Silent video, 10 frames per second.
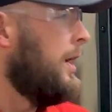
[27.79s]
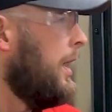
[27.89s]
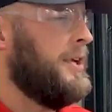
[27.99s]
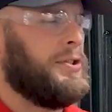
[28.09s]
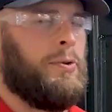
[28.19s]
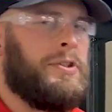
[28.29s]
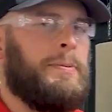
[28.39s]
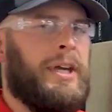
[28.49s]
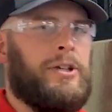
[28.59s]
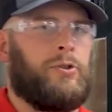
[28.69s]
That's going to
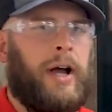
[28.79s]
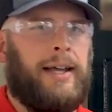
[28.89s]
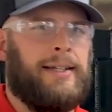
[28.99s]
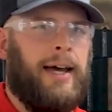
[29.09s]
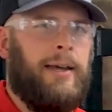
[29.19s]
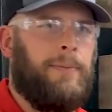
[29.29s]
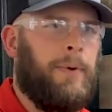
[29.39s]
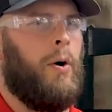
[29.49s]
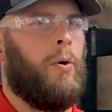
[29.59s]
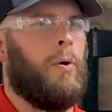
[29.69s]
be a dry type
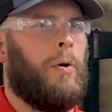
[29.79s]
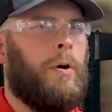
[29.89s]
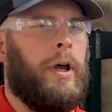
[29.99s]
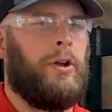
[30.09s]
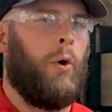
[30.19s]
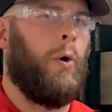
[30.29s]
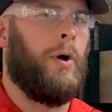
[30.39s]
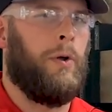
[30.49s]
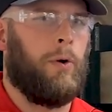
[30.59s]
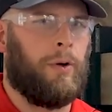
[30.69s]
or an
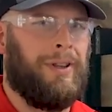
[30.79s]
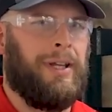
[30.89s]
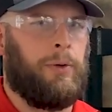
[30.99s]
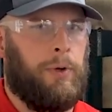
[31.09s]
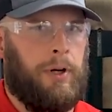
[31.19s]
oil or liquid